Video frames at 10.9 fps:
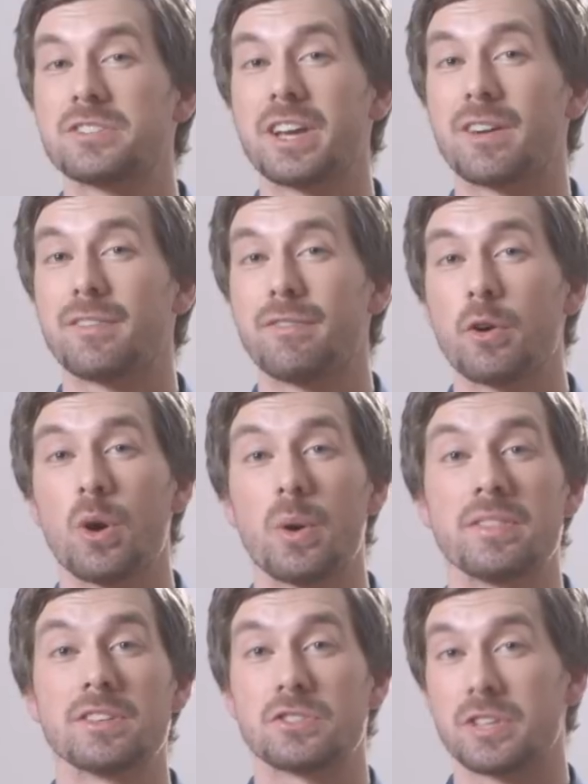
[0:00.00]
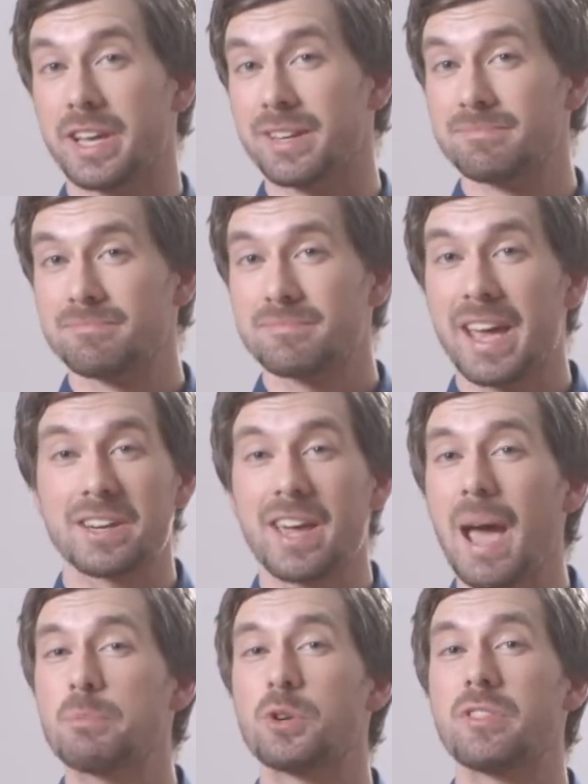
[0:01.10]
to take a photo in the city and
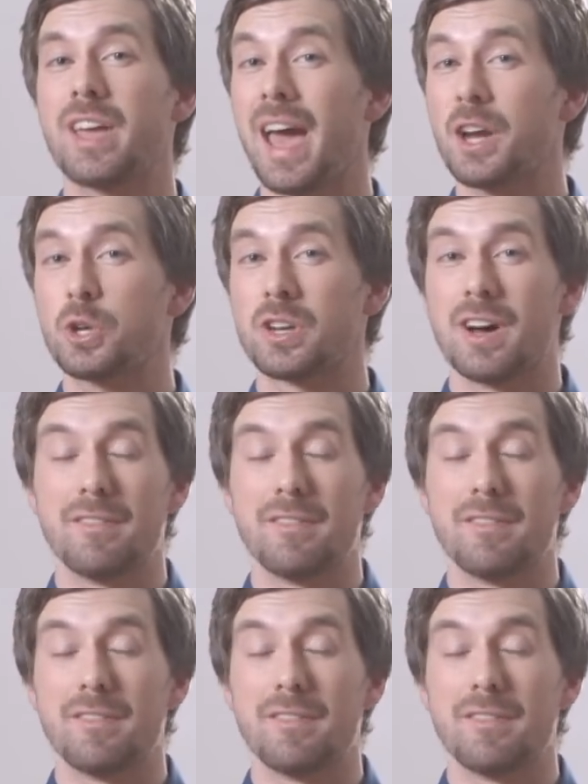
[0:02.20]
capture the action